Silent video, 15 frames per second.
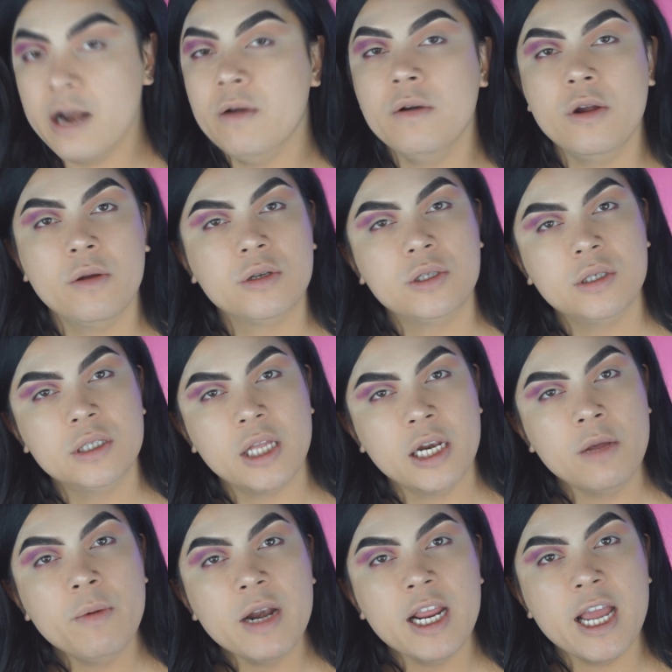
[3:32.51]
don't know, does
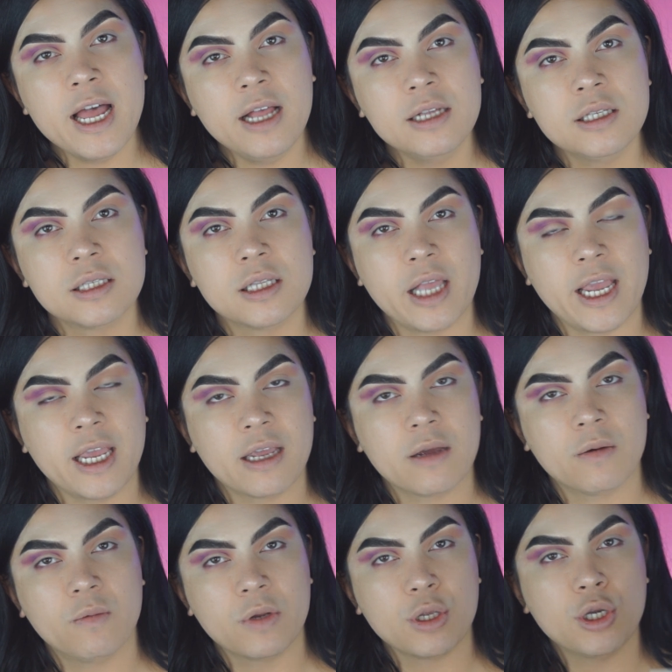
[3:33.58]
anybody else, like,
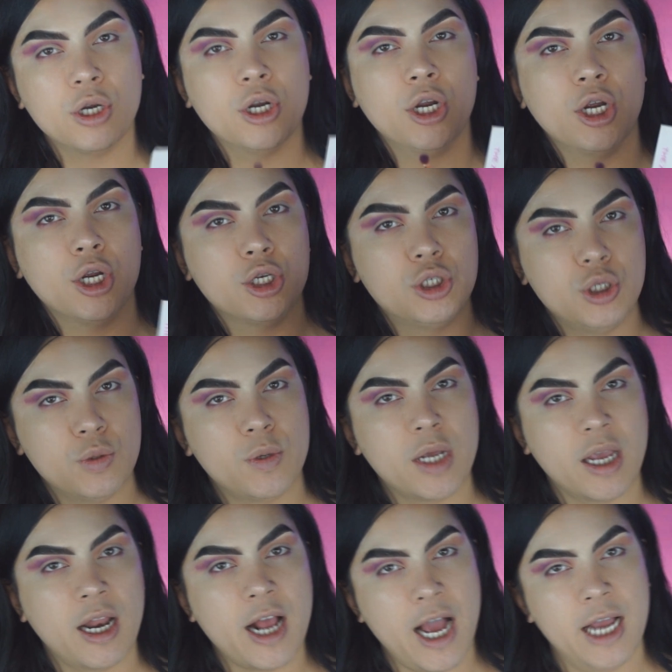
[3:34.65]
when you're
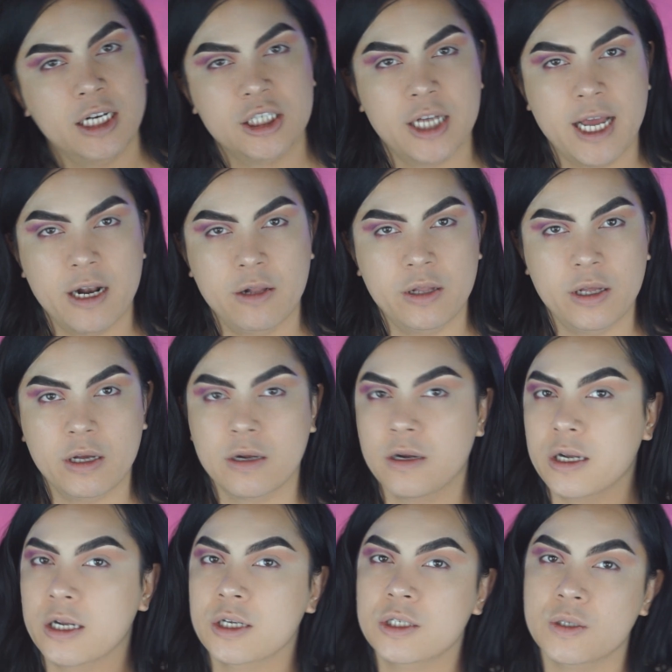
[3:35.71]
doing an eyeshadow look
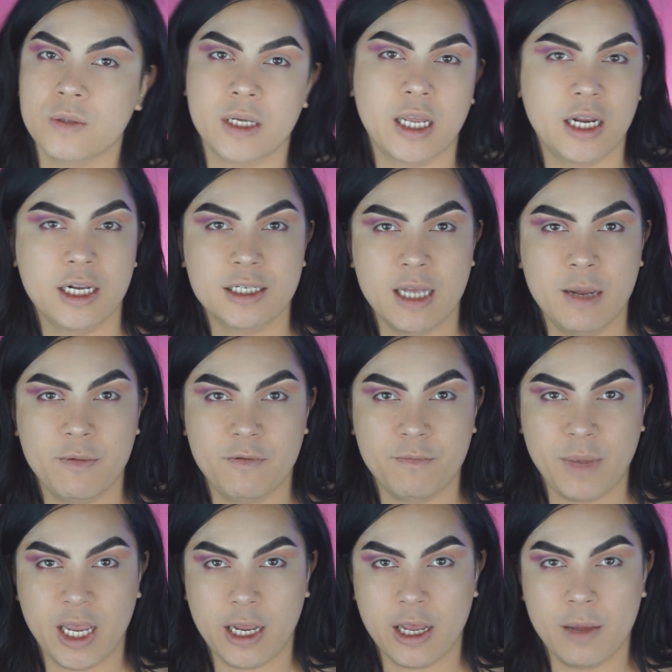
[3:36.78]
or you're doing any type
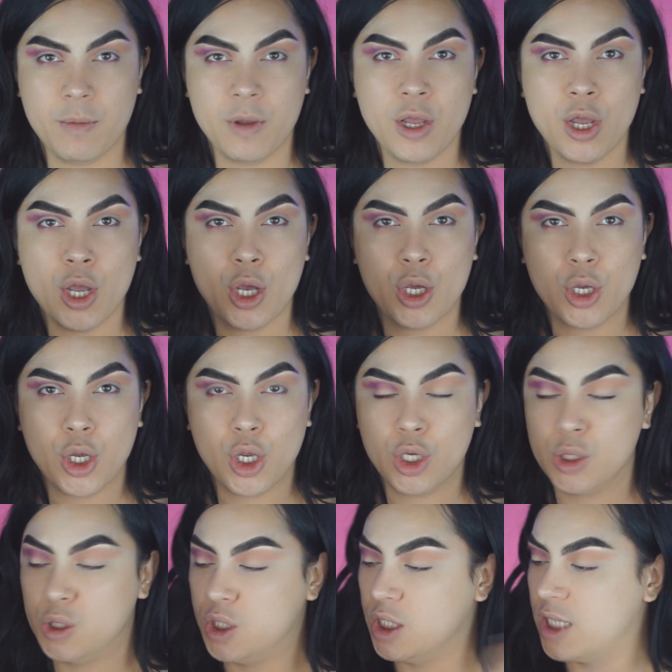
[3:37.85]
of makeup,
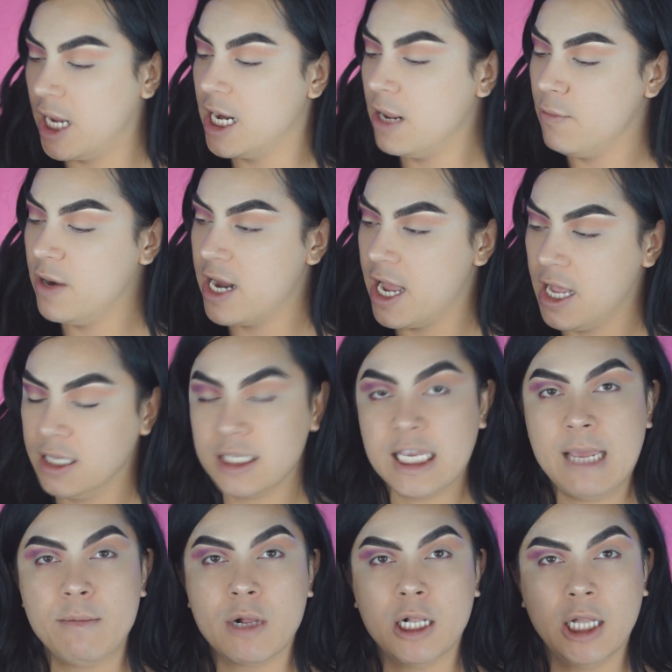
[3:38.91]
does anyone else
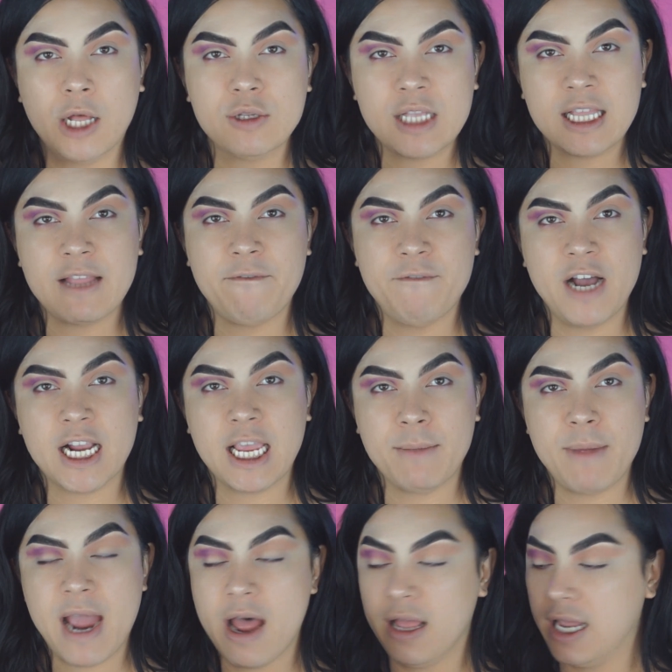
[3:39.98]
keep closing the fucking
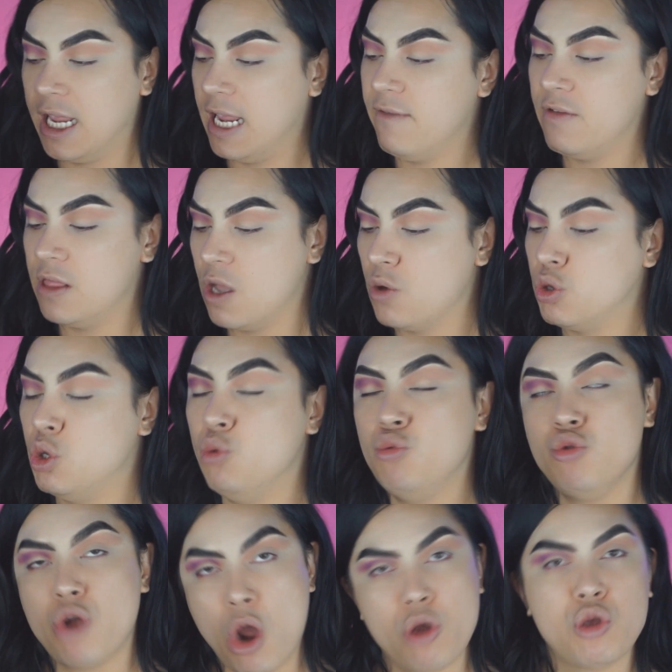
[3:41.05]
palette even though you
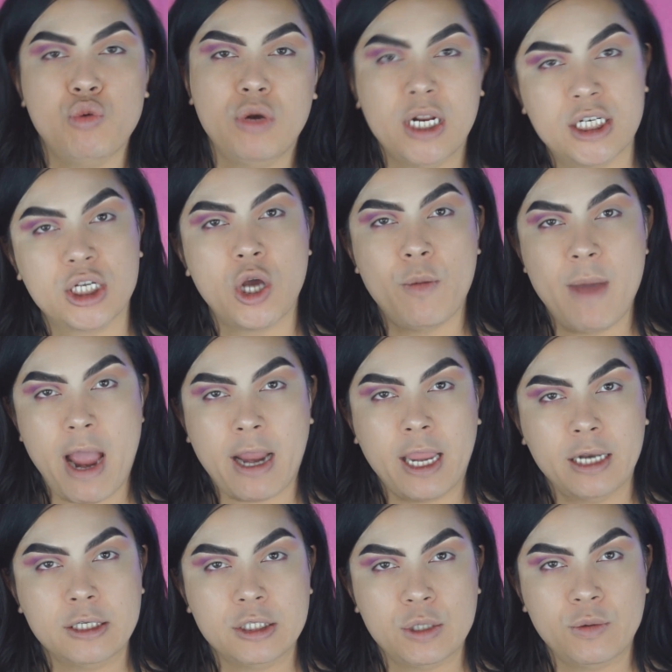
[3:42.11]
know you need to go back
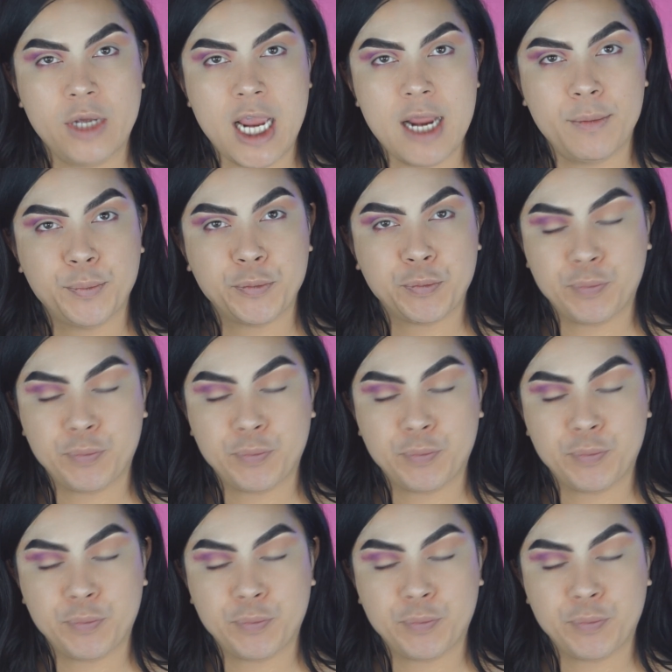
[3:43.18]
into it?